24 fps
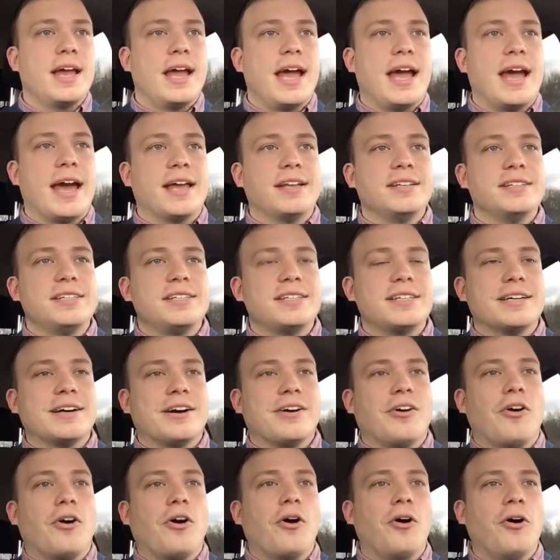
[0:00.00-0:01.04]
And
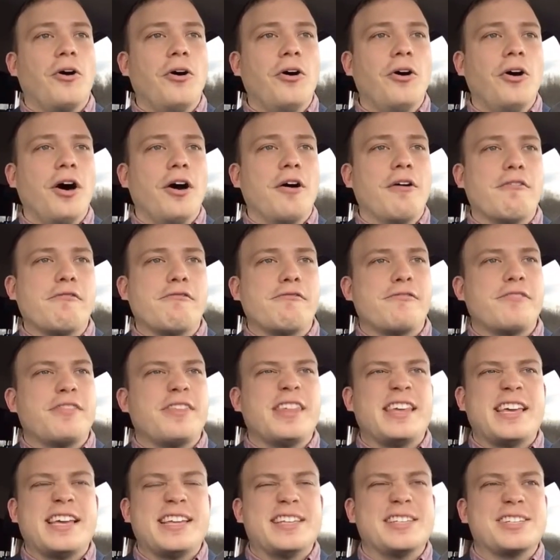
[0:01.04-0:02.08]
all of
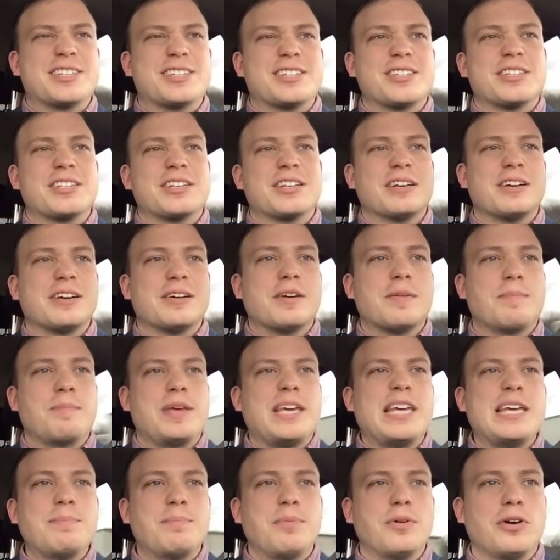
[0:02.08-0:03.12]
these
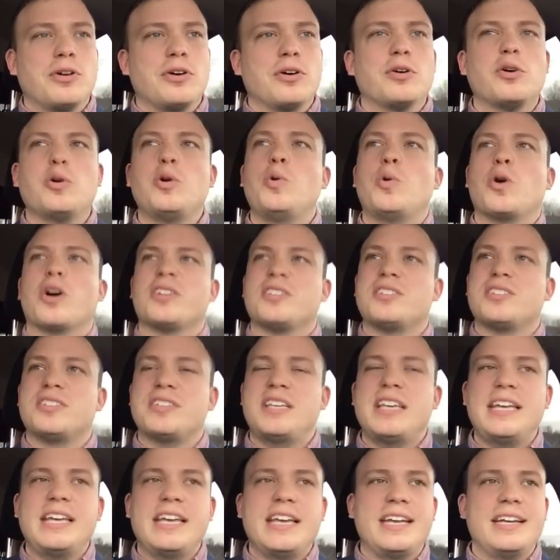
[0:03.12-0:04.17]
people who are
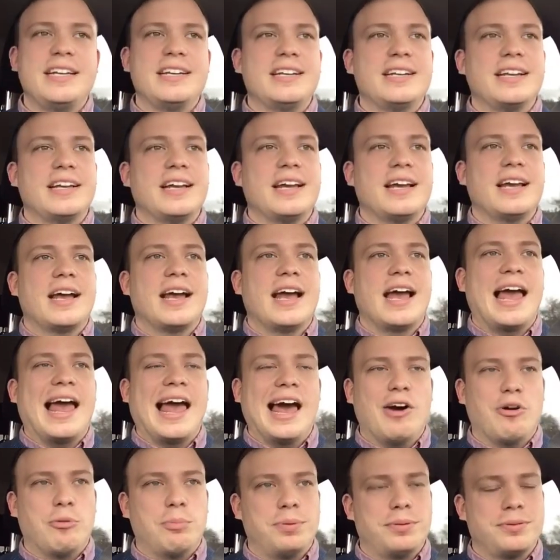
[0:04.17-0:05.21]
seeking
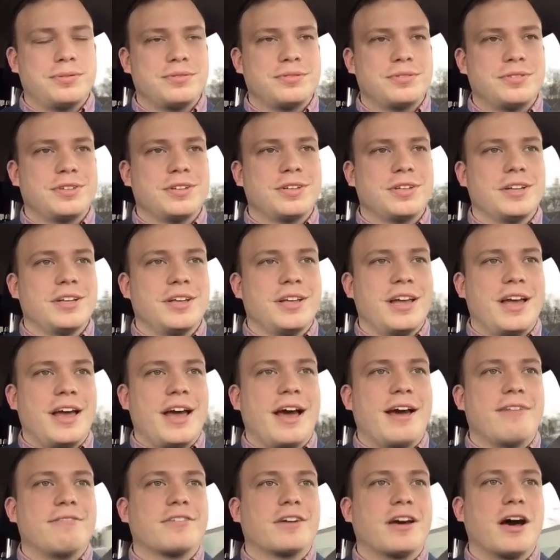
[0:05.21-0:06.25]
help
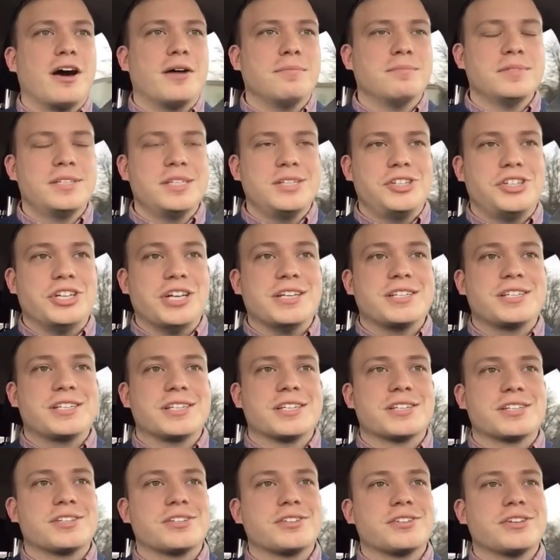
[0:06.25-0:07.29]
have come to
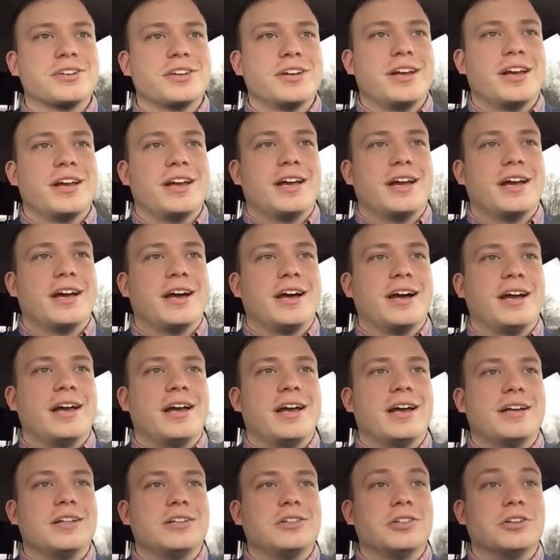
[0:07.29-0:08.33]
Jesus
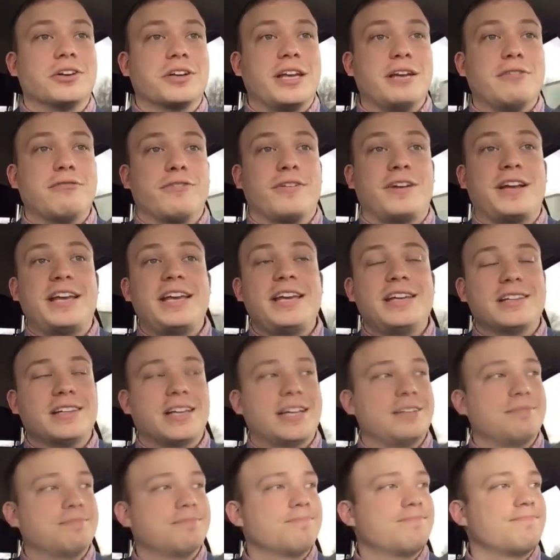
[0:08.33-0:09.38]
looking for
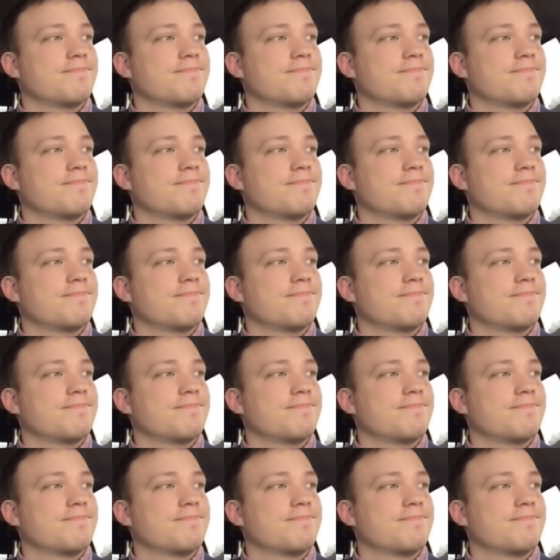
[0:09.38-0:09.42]
healing.